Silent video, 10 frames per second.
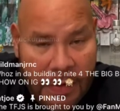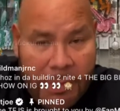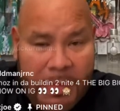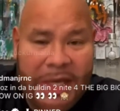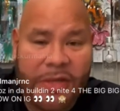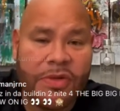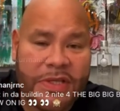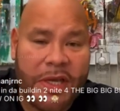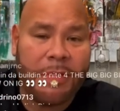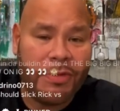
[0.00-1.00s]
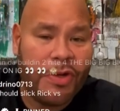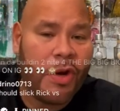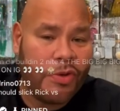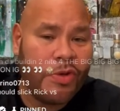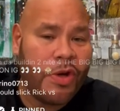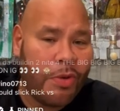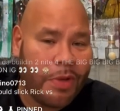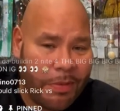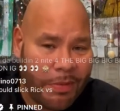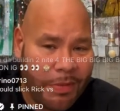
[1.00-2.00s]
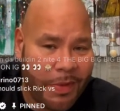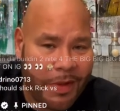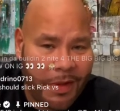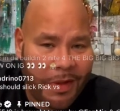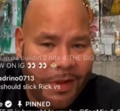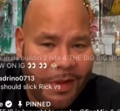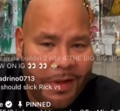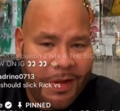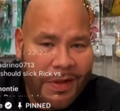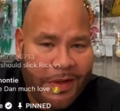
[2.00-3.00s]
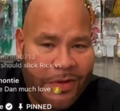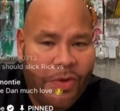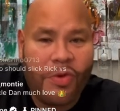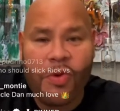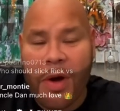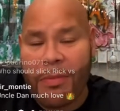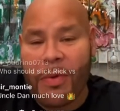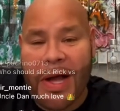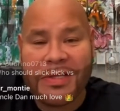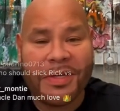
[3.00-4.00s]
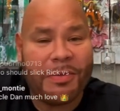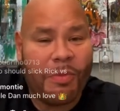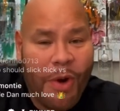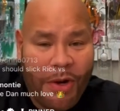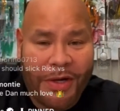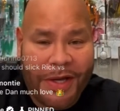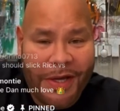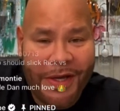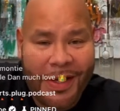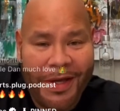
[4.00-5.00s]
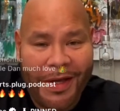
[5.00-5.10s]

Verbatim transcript: the minute you see him, you know him. You grew up watching him work